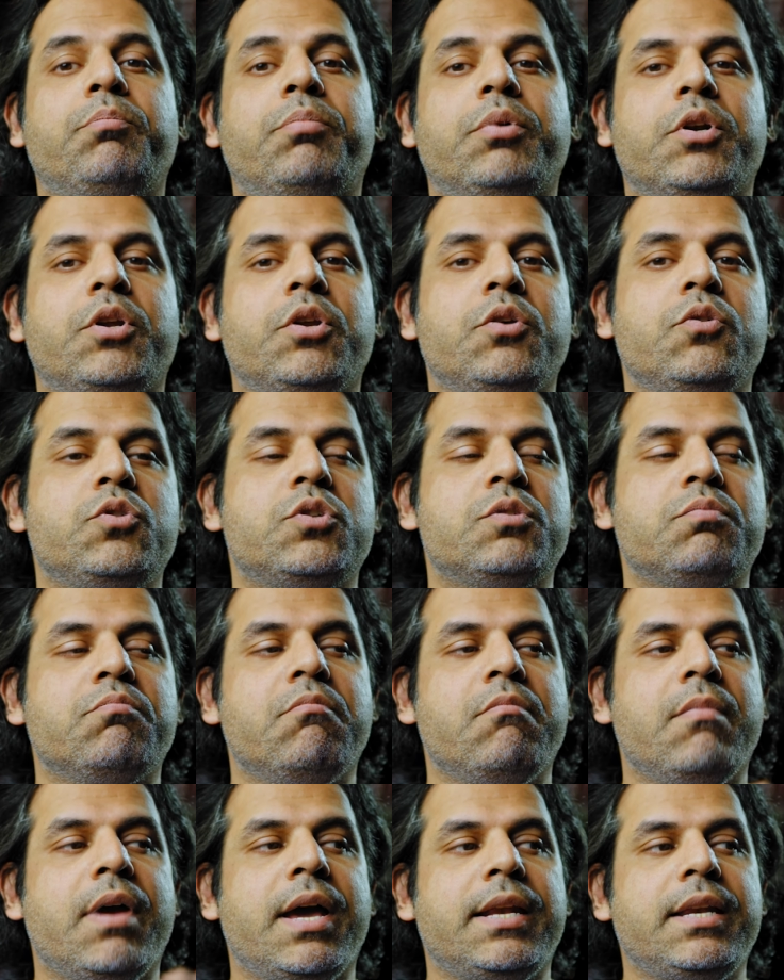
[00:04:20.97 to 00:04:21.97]
produce
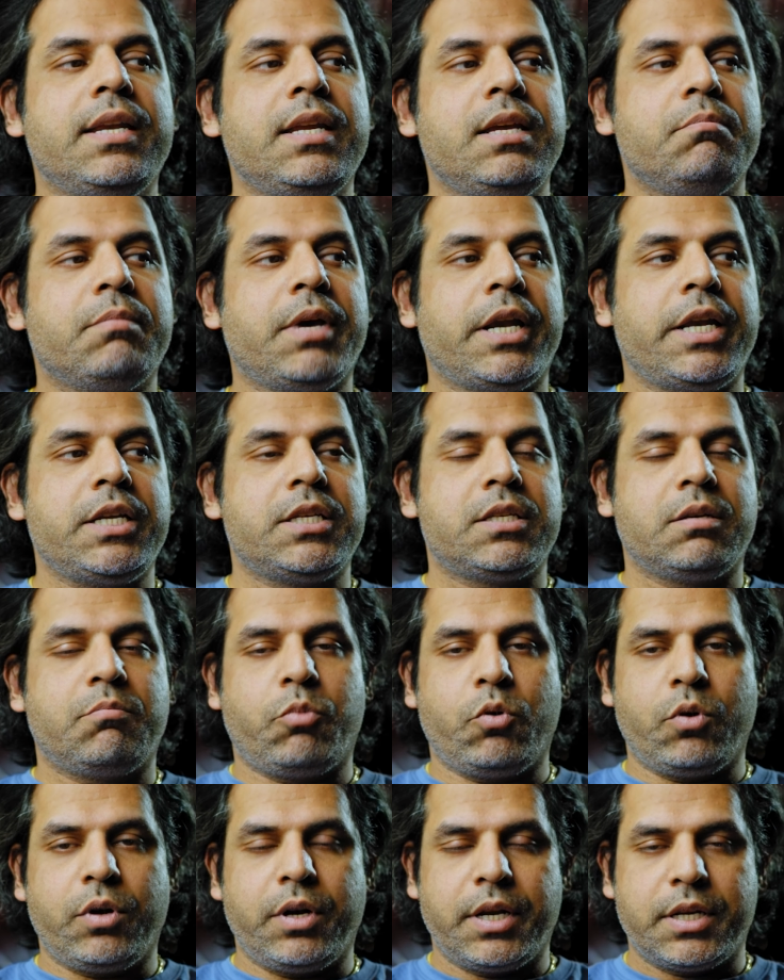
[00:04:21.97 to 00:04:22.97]
many, many
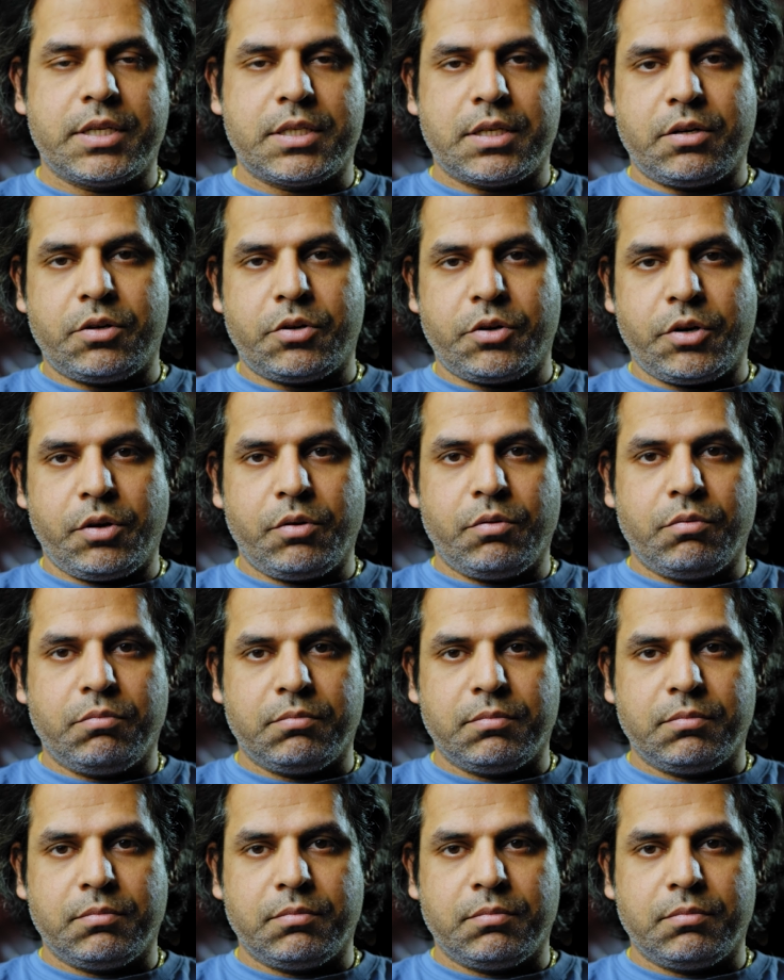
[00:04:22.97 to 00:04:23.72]
subordinates under you.